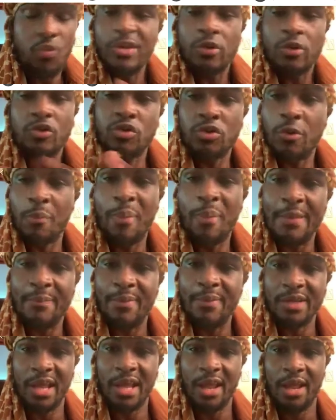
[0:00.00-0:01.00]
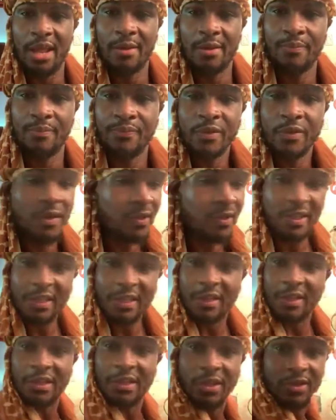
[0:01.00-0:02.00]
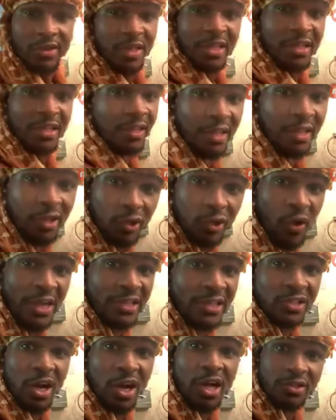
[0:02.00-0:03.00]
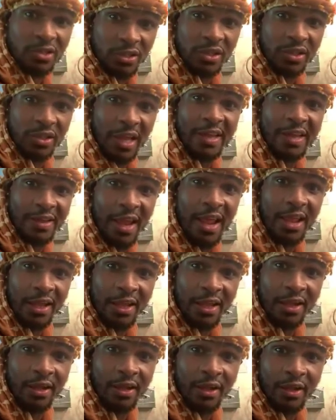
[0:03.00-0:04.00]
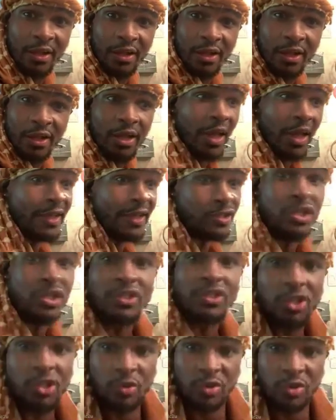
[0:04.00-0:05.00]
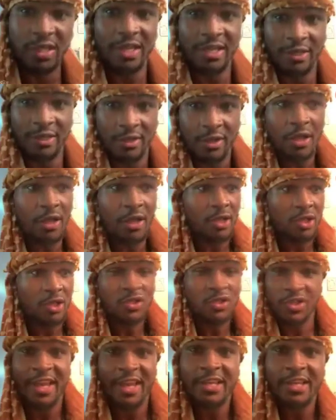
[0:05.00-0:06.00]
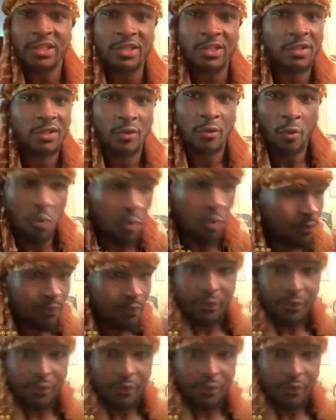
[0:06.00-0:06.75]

But we don't do the paper game. Neither did the Christ conscious of that day. And Jesus was getting chased.